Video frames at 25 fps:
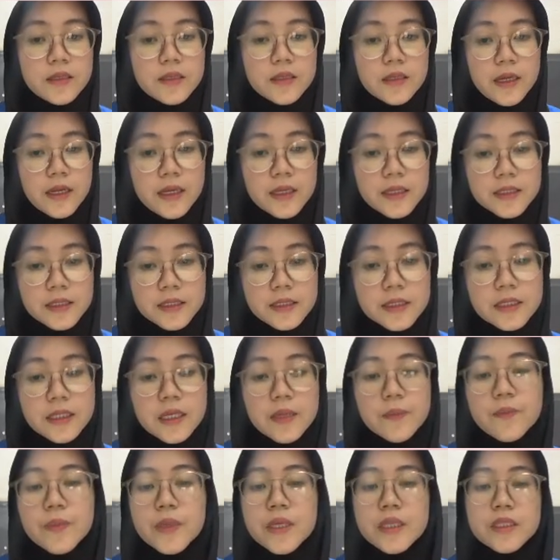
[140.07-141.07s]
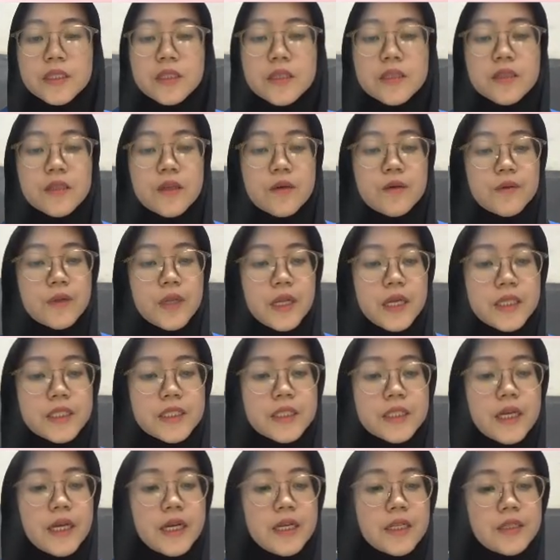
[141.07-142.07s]
Next, implicit
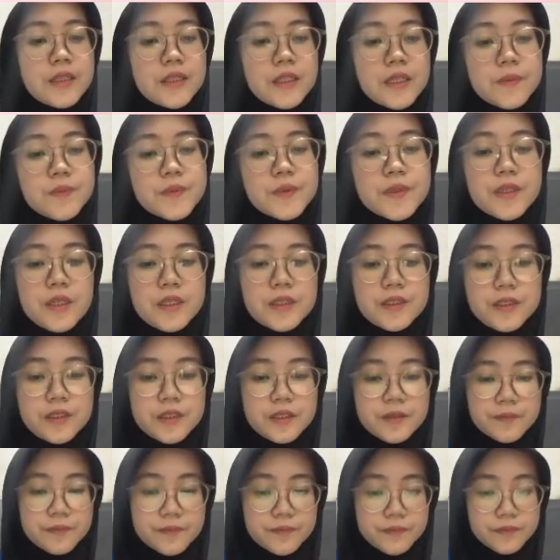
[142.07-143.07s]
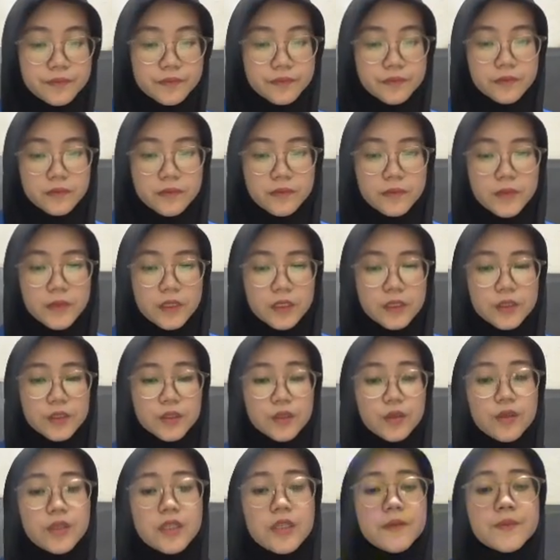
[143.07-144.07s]
knowledge and deep structure.
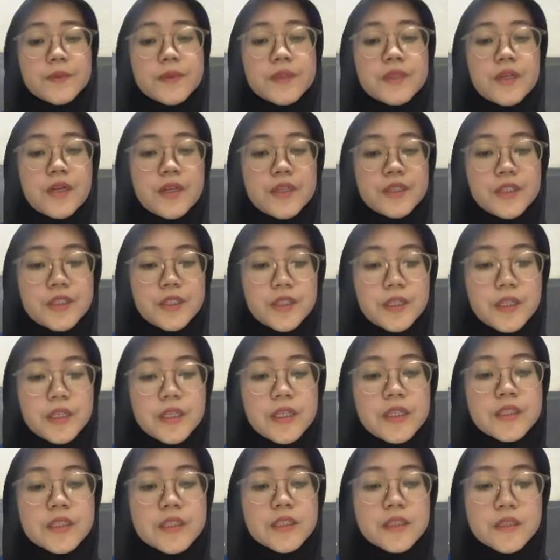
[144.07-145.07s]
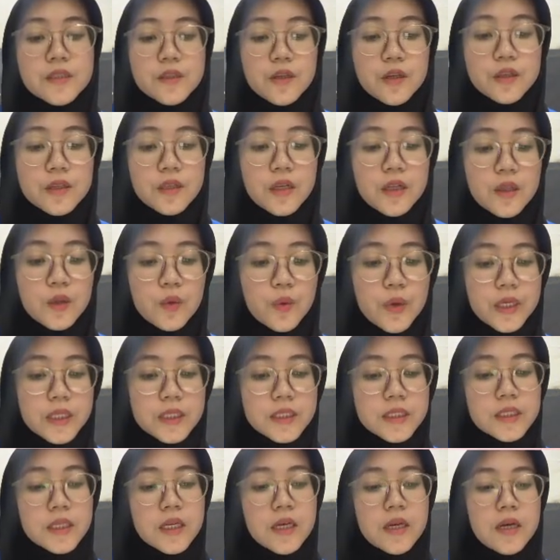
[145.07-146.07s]
So deep structure is not
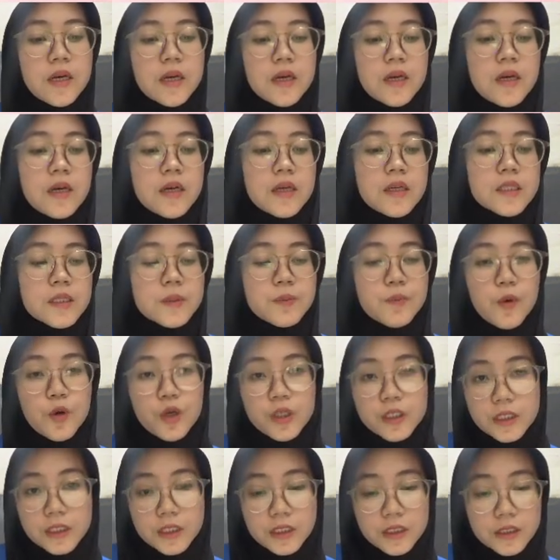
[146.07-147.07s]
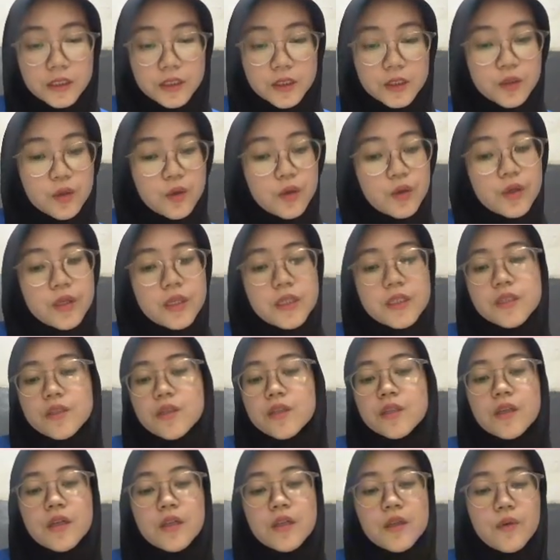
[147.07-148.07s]
always spoken, so it's
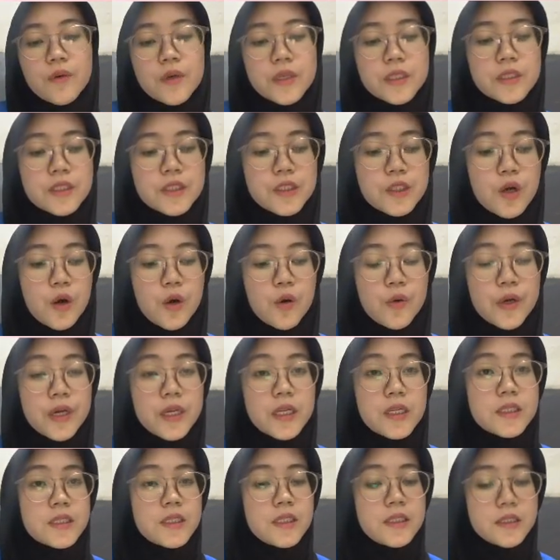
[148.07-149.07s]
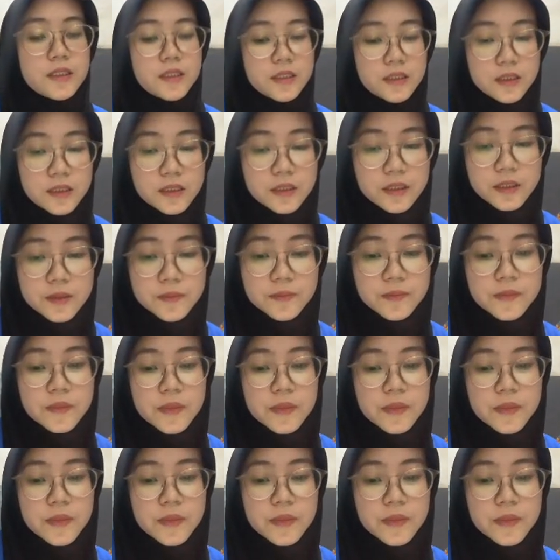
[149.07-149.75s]
not always shown in the sentence.